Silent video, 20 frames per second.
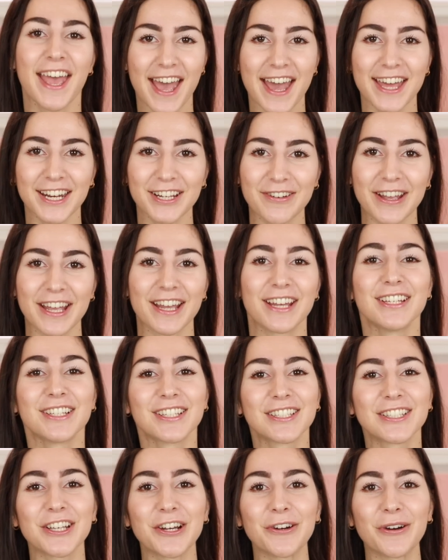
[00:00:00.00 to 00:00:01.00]
Anyway,
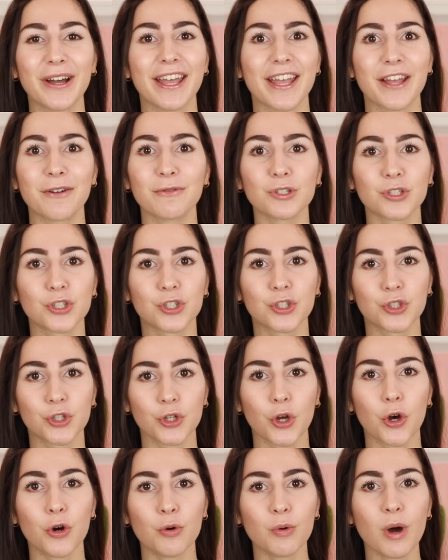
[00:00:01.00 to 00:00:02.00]
so it was
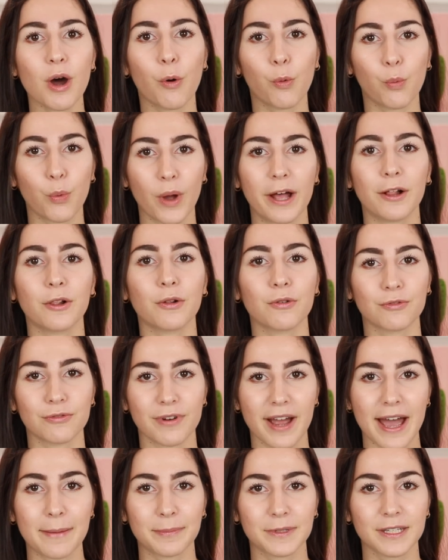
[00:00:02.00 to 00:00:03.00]
so well
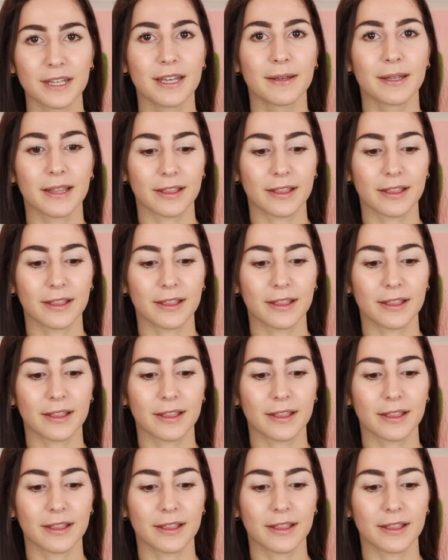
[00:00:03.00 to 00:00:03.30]
wrapped.